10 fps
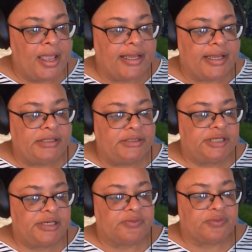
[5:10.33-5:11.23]
In
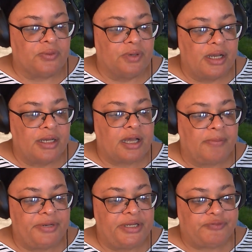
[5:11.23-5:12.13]
general,
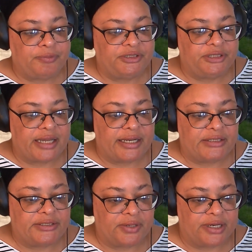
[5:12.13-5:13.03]
companies from China and
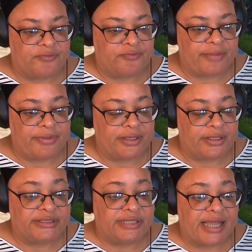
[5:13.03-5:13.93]
Saudi Arabia
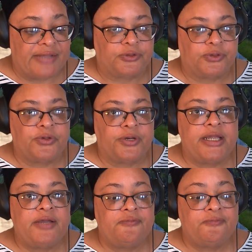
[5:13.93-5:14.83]
signed
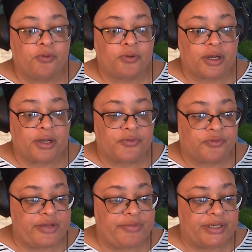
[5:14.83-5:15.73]
34
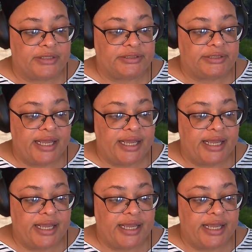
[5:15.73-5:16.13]
agreements